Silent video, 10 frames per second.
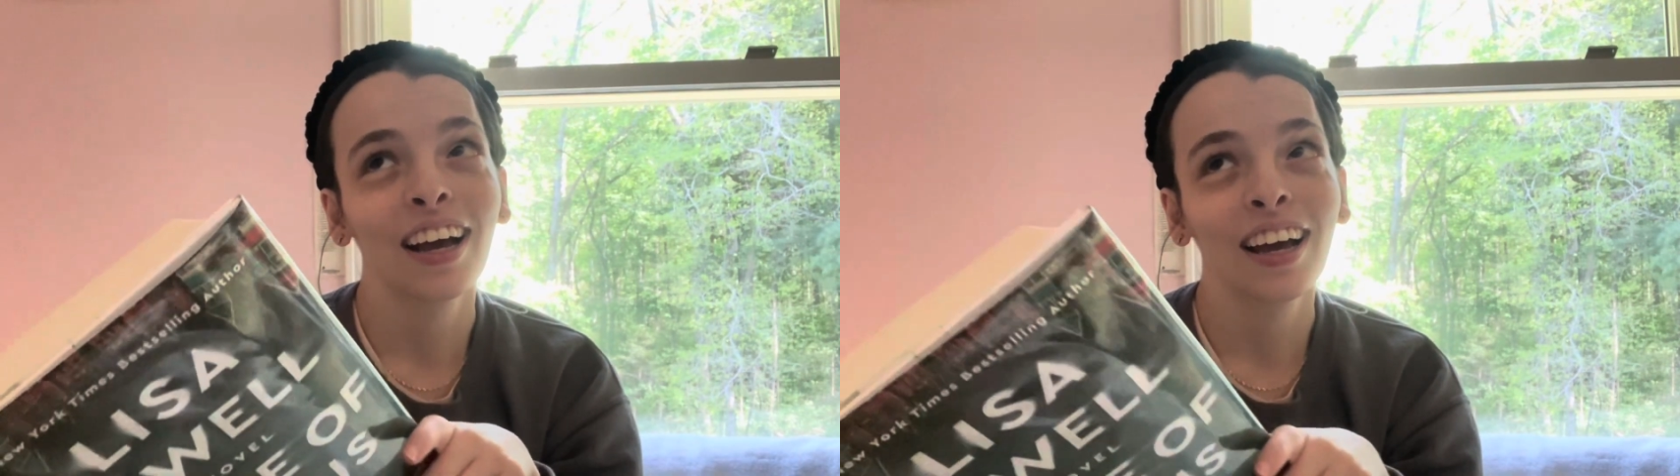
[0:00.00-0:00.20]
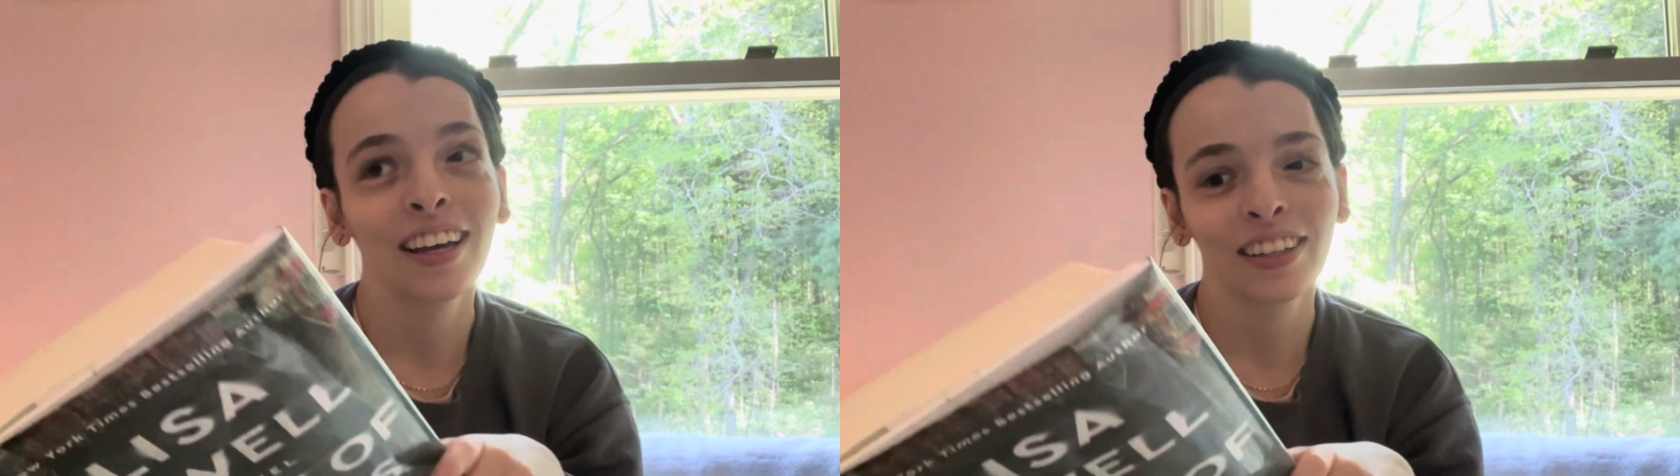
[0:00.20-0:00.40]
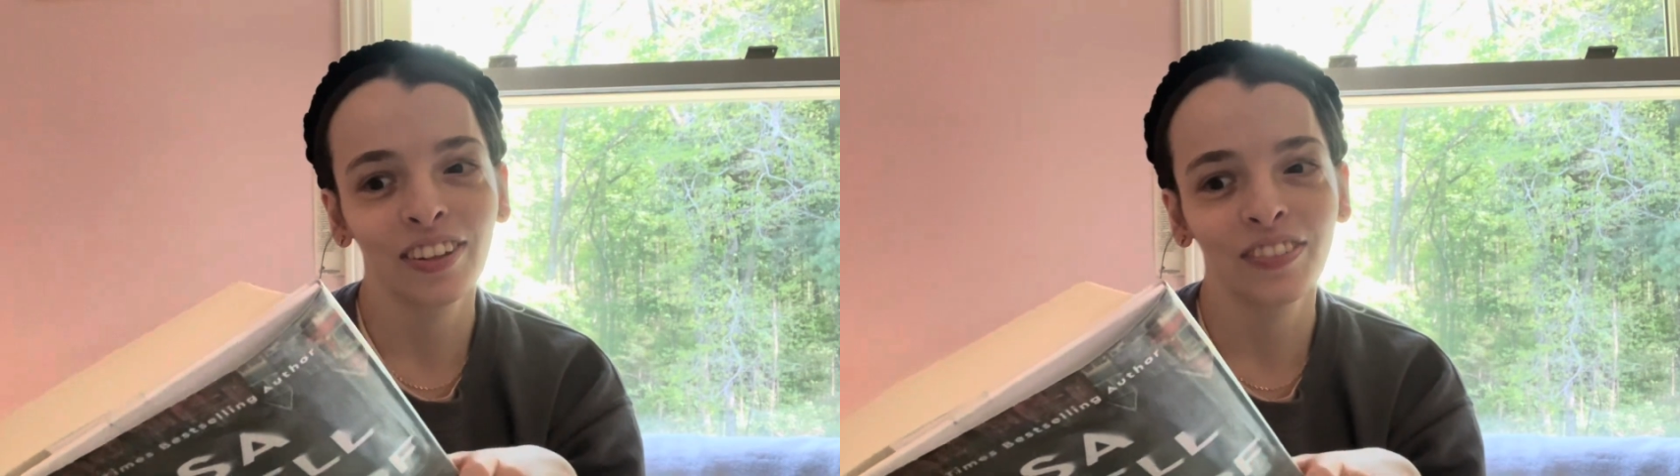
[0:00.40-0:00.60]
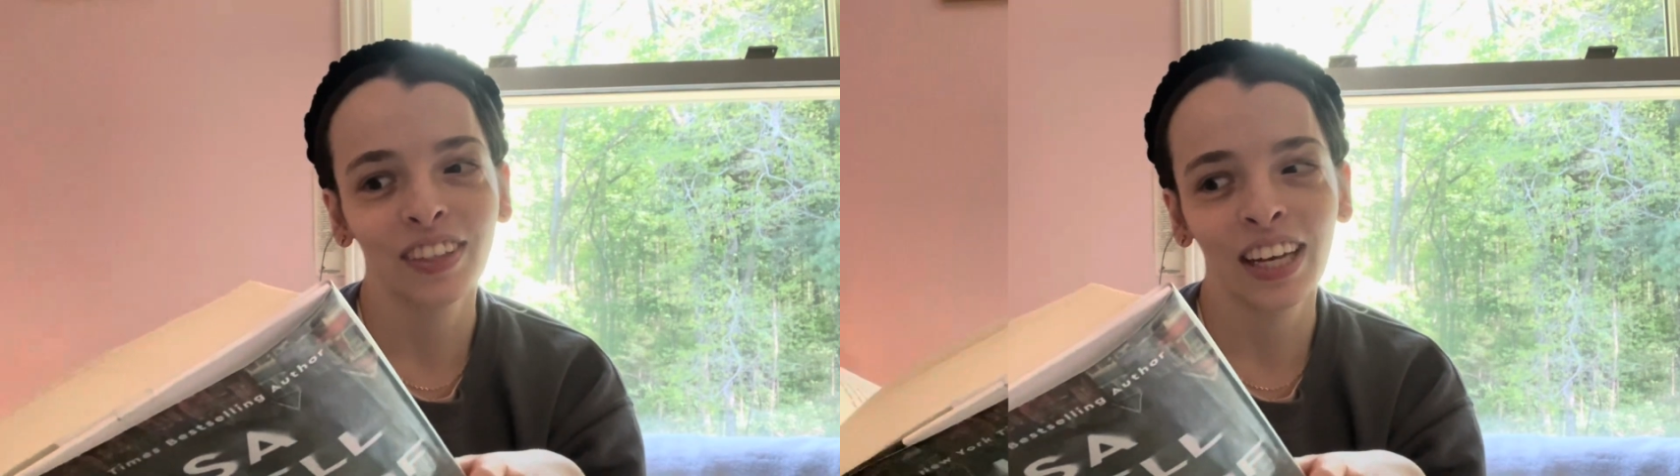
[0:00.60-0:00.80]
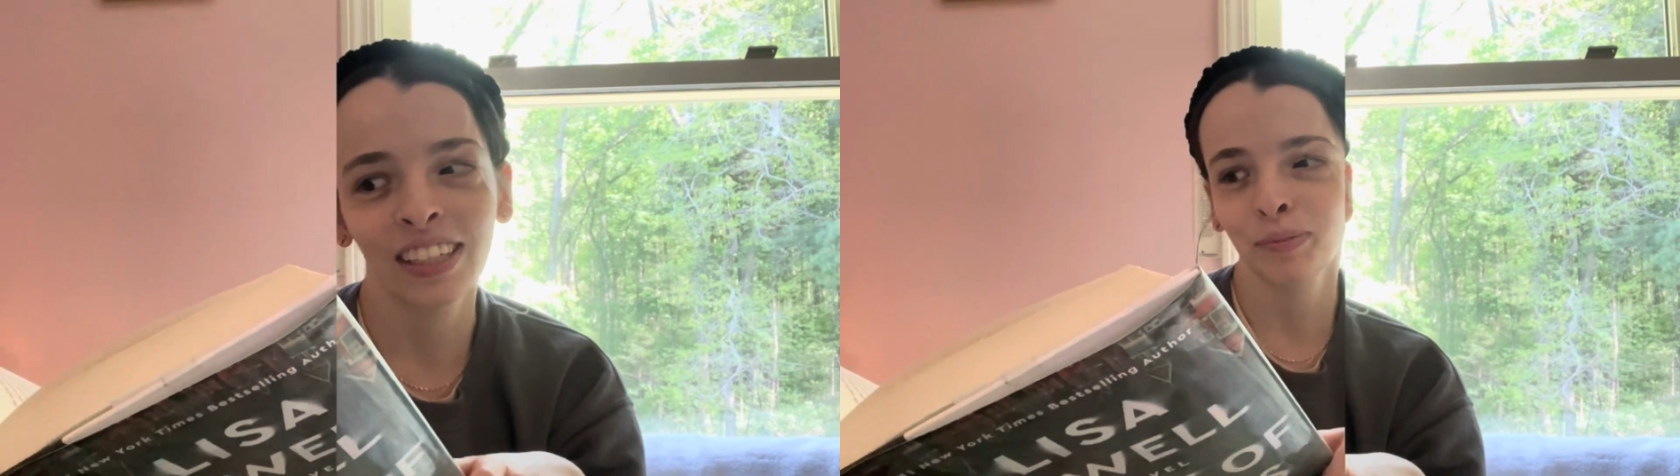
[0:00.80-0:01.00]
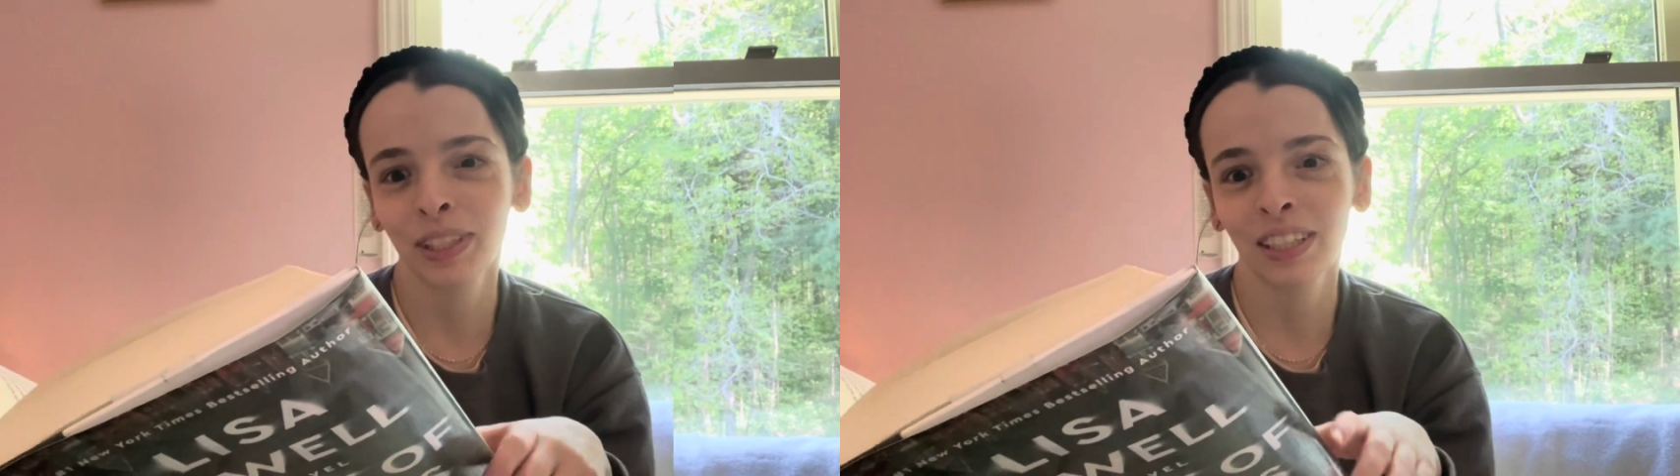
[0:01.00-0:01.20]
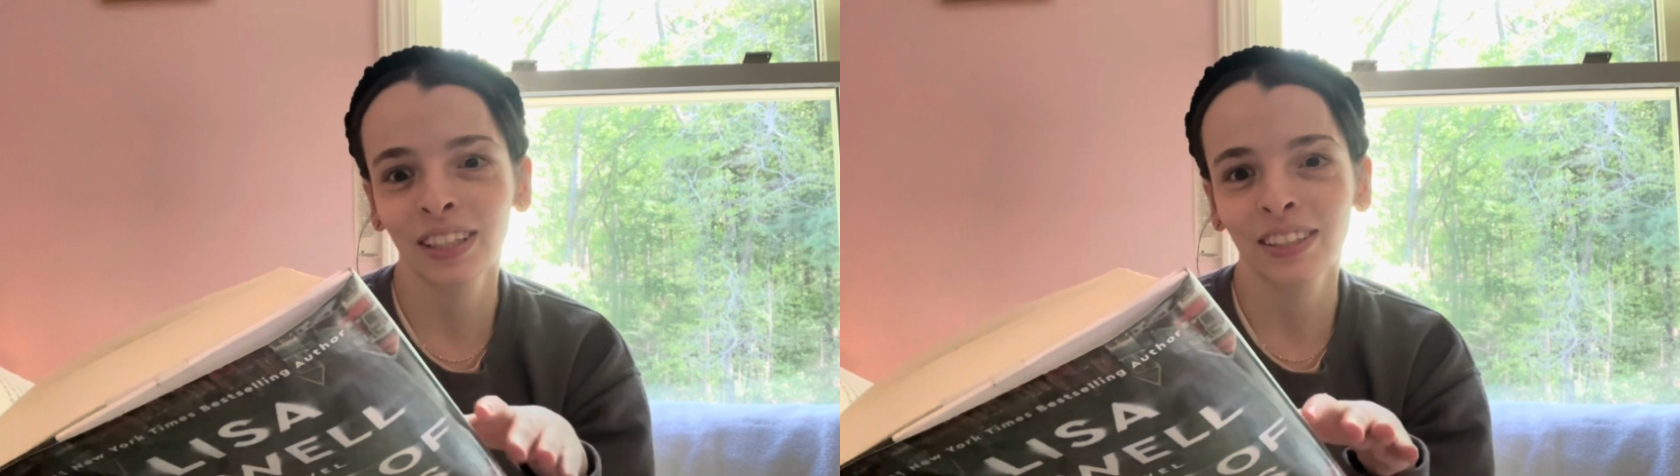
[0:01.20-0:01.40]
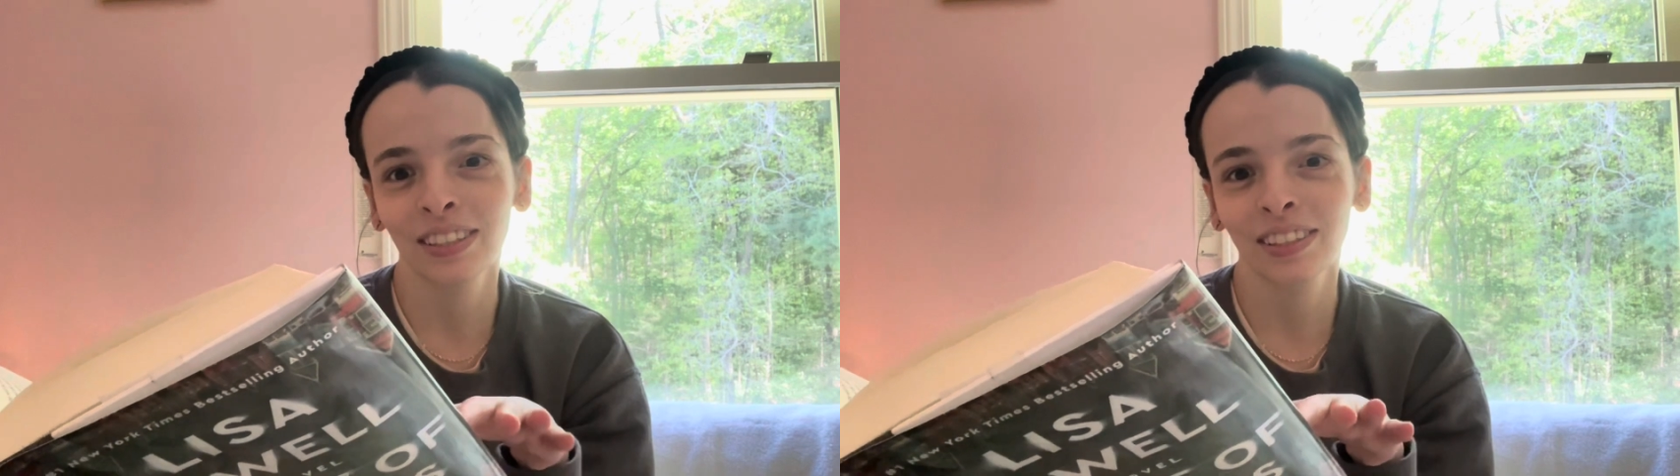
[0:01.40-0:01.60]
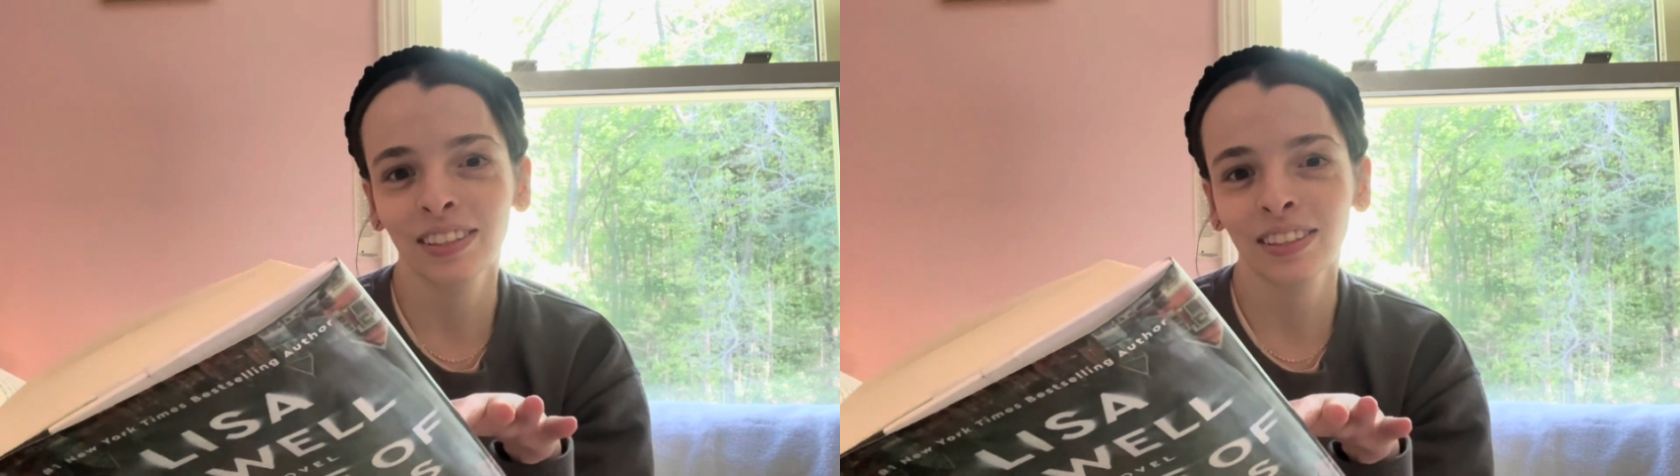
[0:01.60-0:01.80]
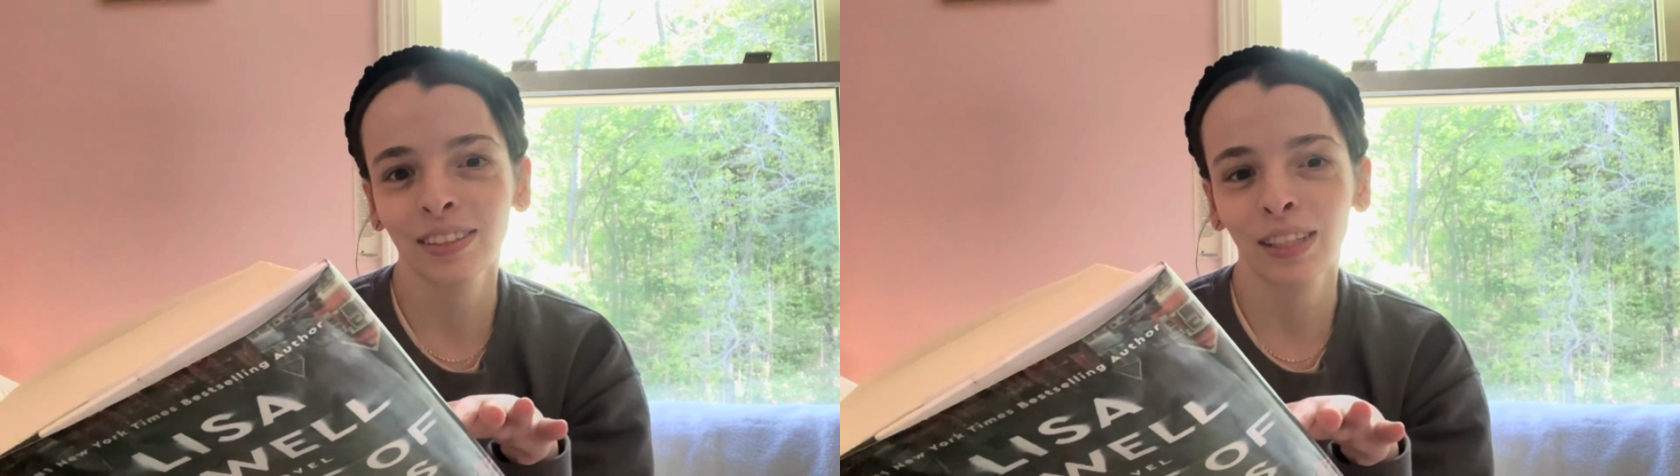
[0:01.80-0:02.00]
And I love that, because